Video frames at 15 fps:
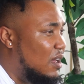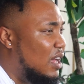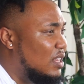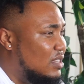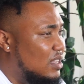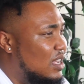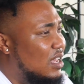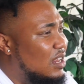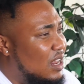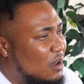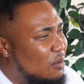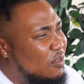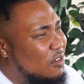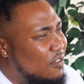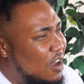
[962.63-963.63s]
I'd say
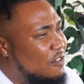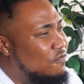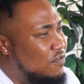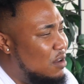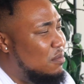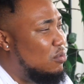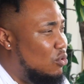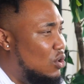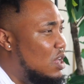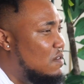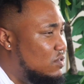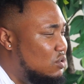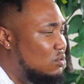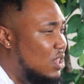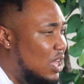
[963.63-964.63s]
around February
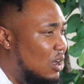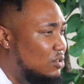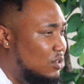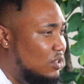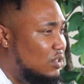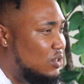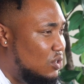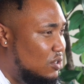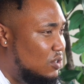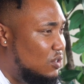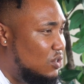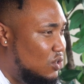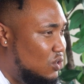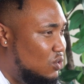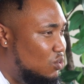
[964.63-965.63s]
of
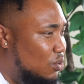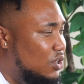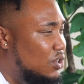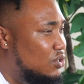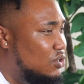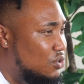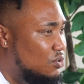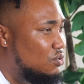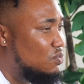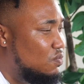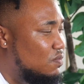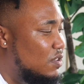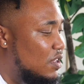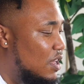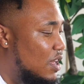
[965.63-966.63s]
2022.
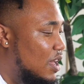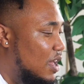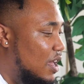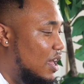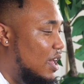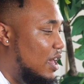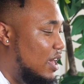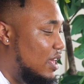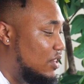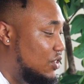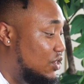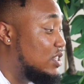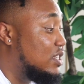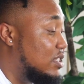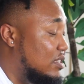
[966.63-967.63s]
And
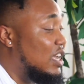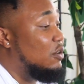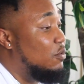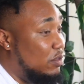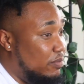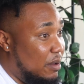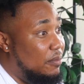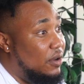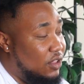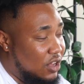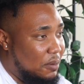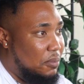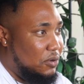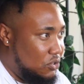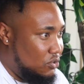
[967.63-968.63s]
she stayed with my mother
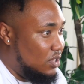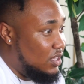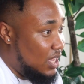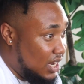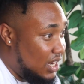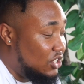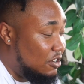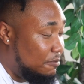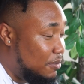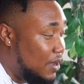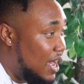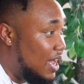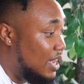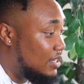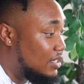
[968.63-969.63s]
up until the day that she
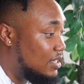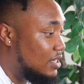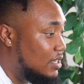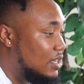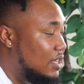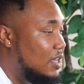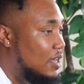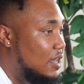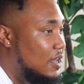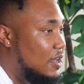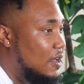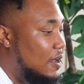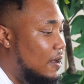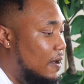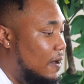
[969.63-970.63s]
passed,
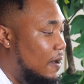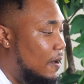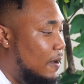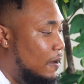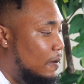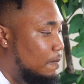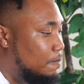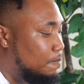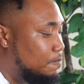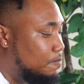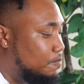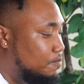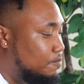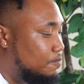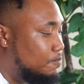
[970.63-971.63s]

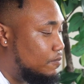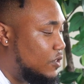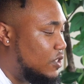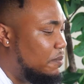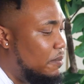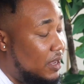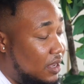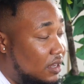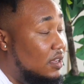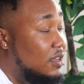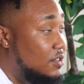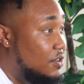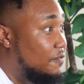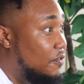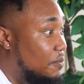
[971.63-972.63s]
to make it
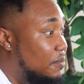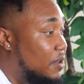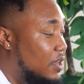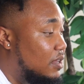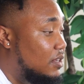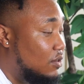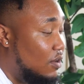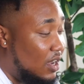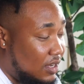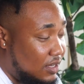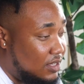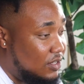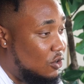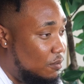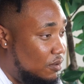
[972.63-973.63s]
easier for me so I could
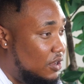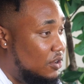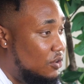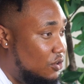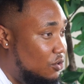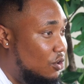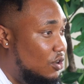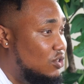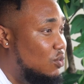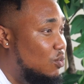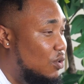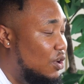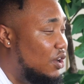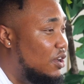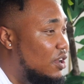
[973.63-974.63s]
still be in New York to
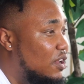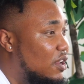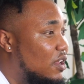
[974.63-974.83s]
work.